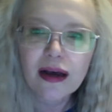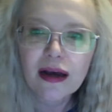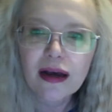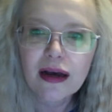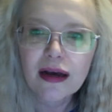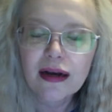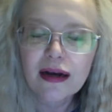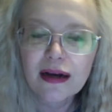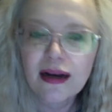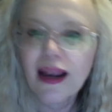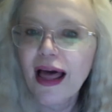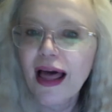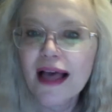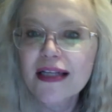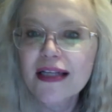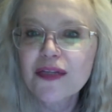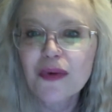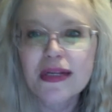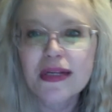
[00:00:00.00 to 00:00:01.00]

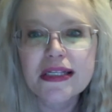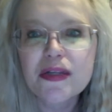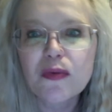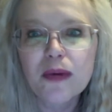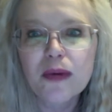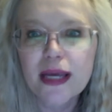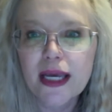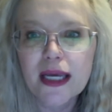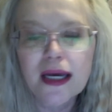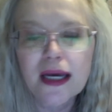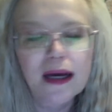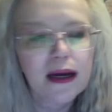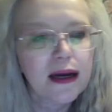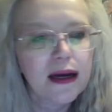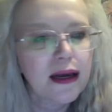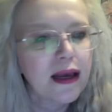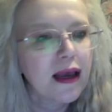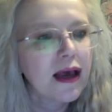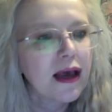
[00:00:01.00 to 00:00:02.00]
class once a week.
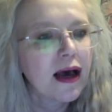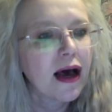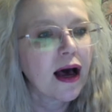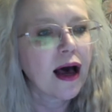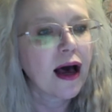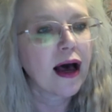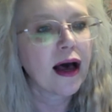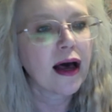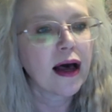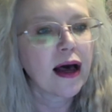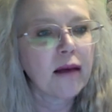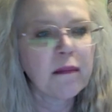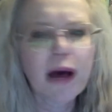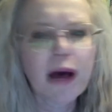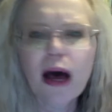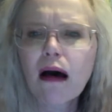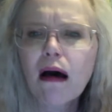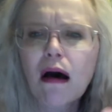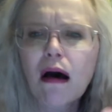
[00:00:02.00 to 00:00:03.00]

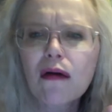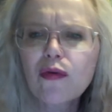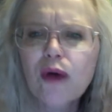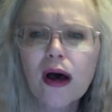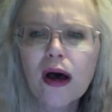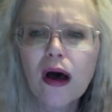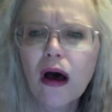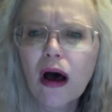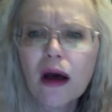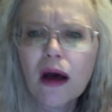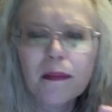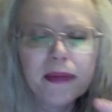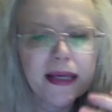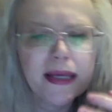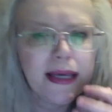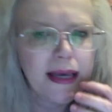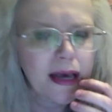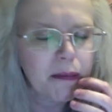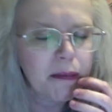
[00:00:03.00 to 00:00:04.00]
Do a
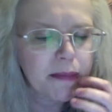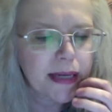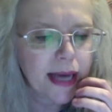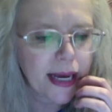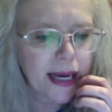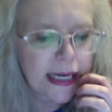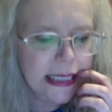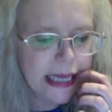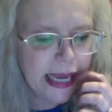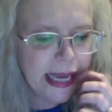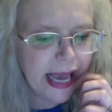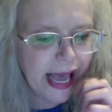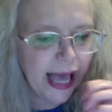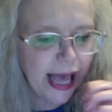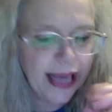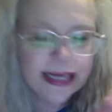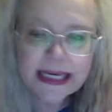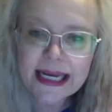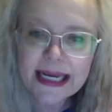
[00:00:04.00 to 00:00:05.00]
hobby. I mean, I
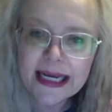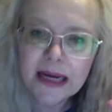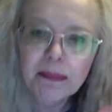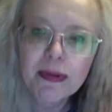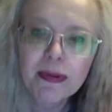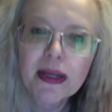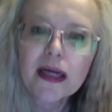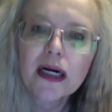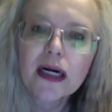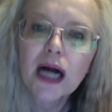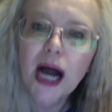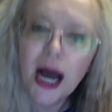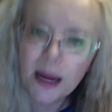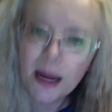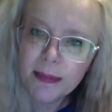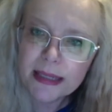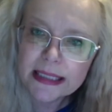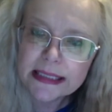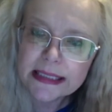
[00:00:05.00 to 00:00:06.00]
take up a lot of
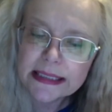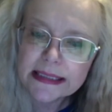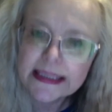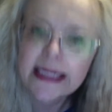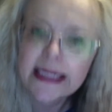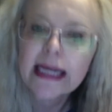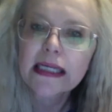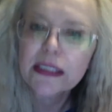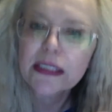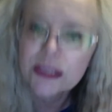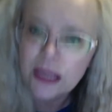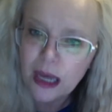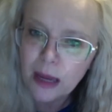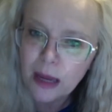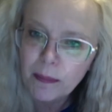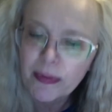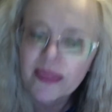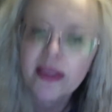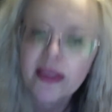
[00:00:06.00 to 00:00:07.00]
hobbies and then I stop and then I